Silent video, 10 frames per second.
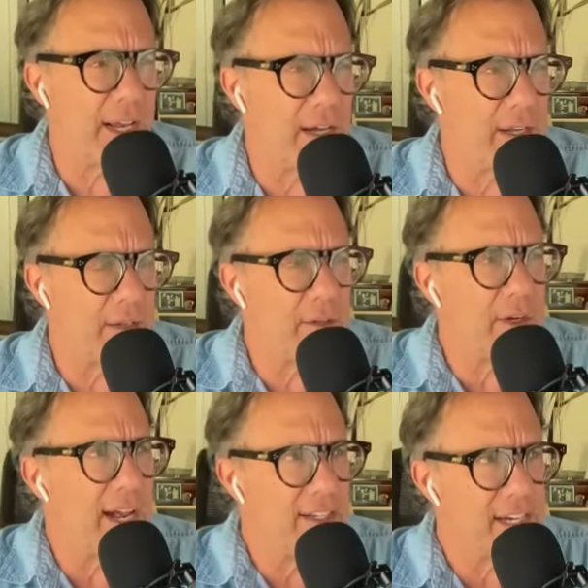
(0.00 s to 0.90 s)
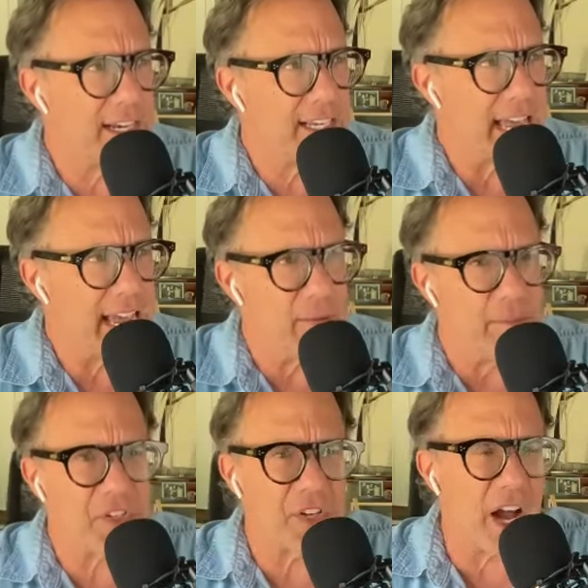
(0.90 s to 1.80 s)
anti-gay,
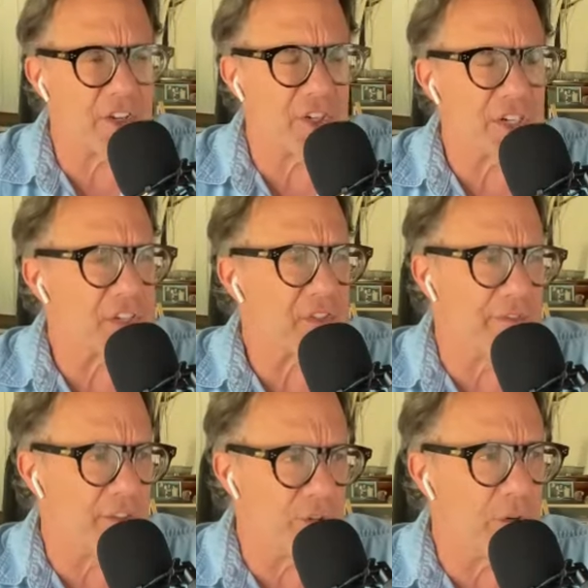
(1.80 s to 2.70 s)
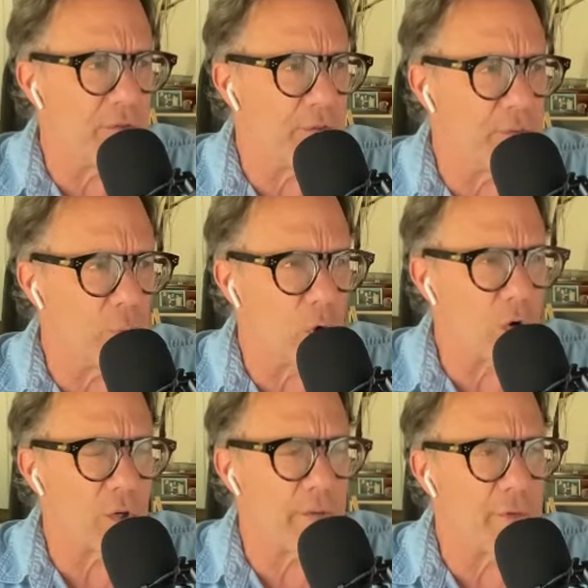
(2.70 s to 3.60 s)
misogynist view of
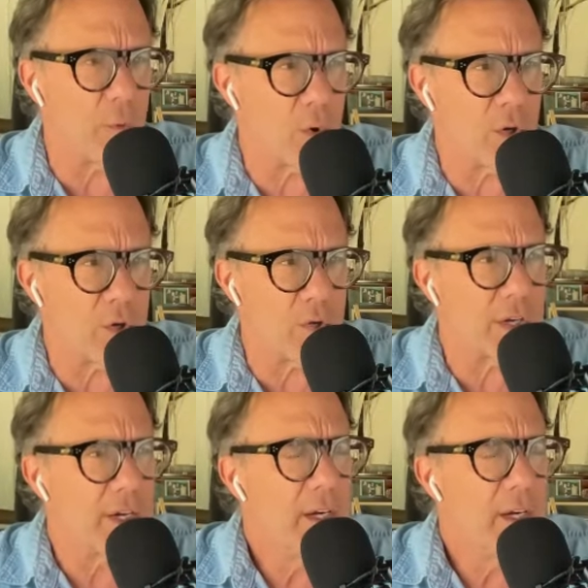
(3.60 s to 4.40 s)
the world,